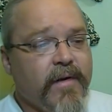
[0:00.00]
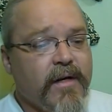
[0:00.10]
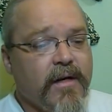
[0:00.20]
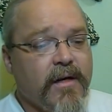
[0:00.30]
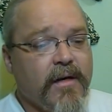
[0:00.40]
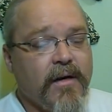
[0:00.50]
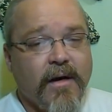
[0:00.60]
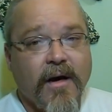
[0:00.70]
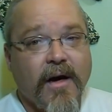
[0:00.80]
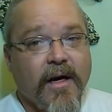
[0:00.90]
and uh,
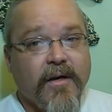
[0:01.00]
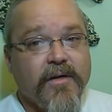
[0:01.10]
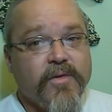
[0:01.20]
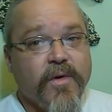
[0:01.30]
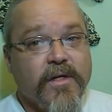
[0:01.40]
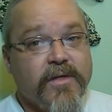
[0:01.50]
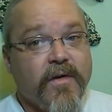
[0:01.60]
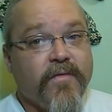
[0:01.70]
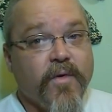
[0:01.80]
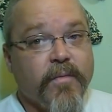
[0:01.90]
I could have sworn I saw
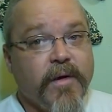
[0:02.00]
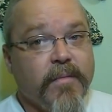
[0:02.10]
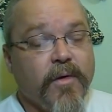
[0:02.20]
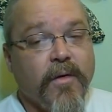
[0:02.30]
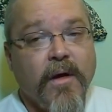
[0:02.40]
four people.